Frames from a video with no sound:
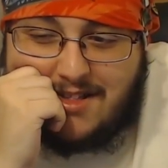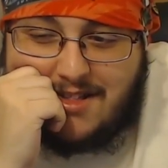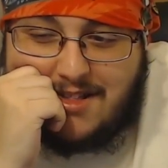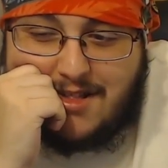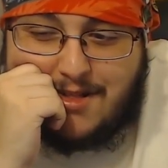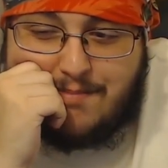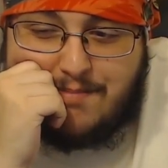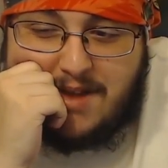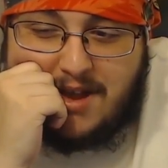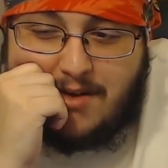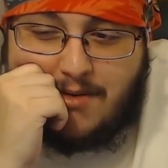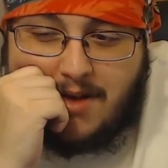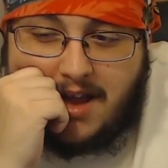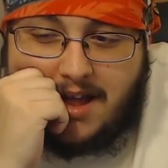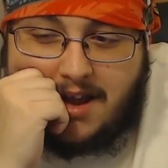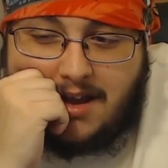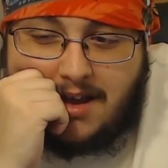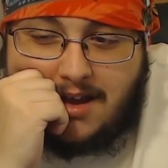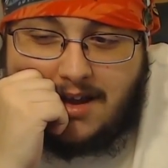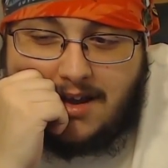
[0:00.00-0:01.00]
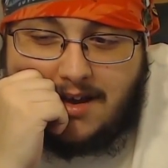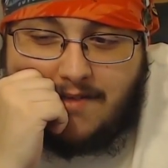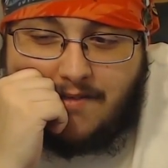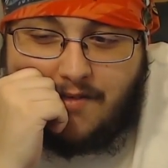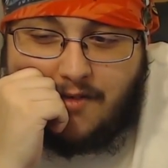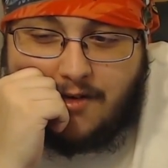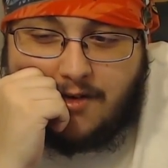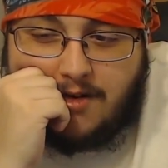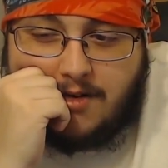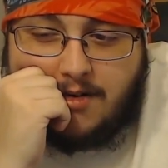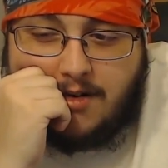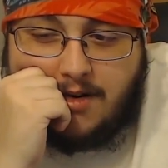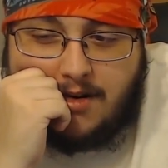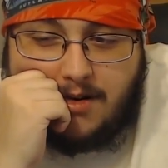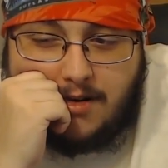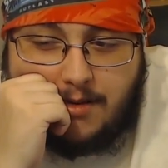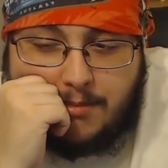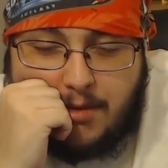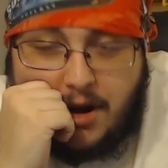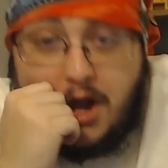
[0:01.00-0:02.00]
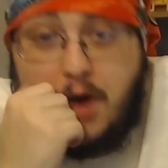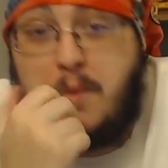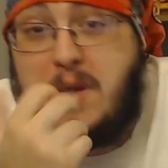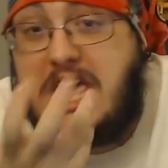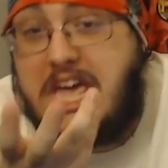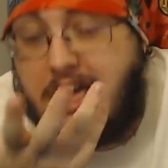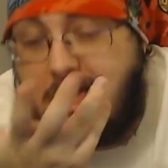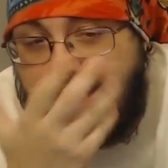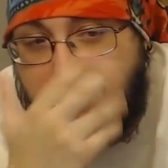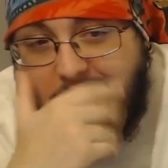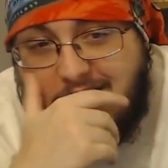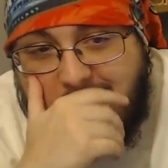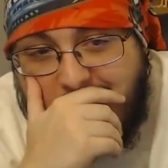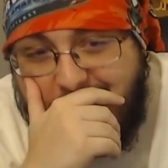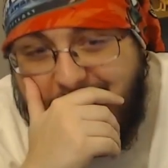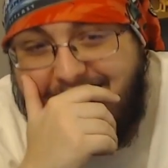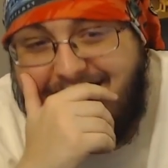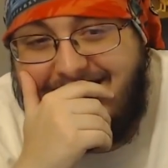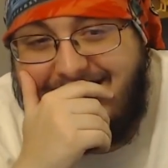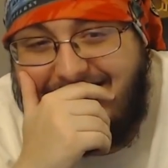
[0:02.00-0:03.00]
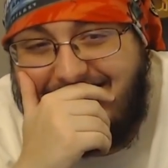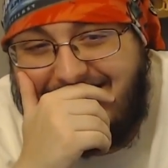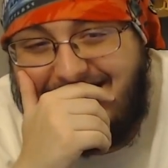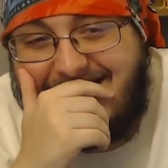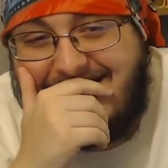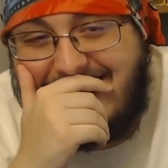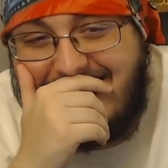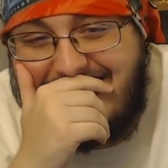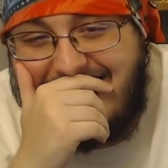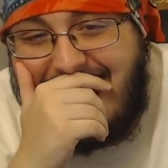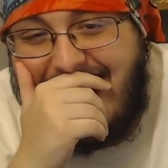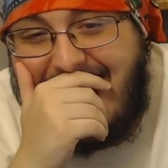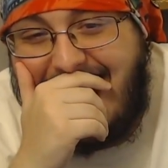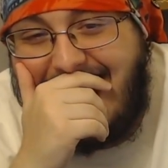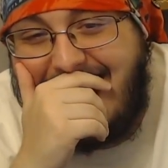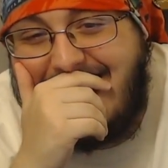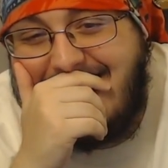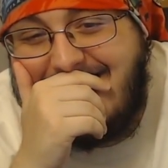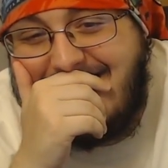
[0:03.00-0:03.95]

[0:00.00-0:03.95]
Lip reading: speedran for probably a week because of that.